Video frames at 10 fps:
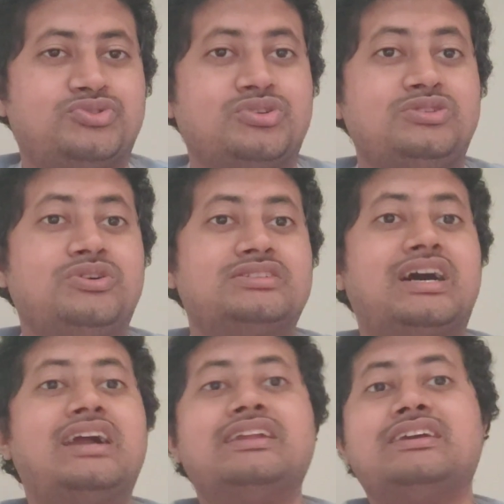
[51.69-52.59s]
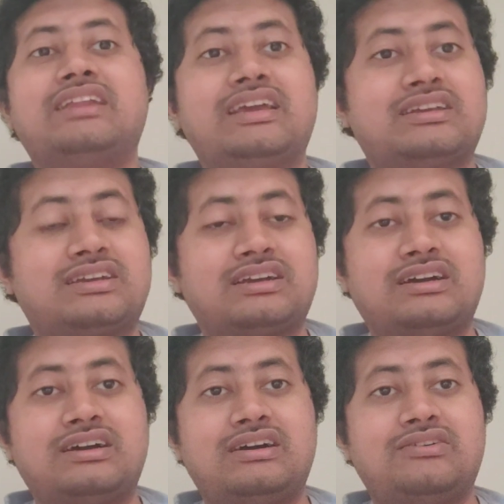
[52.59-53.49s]
So he was earning like
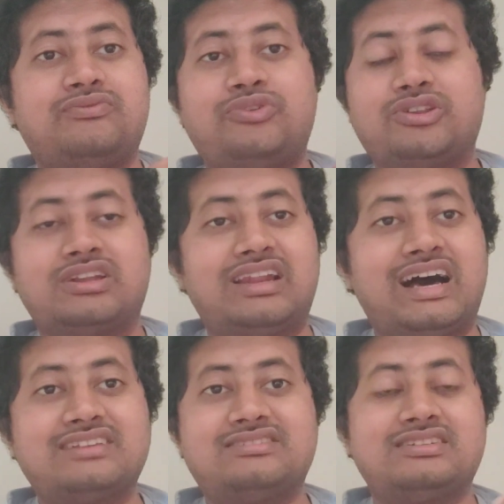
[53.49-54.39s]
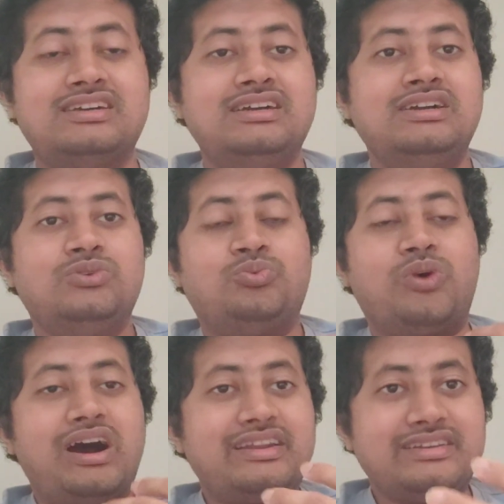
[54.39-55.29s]
for the last
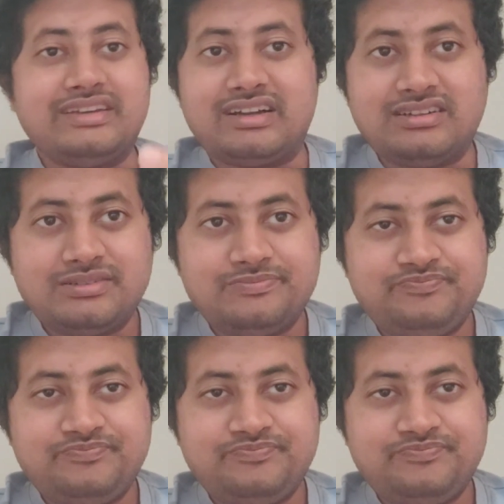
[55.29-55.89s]
1 year.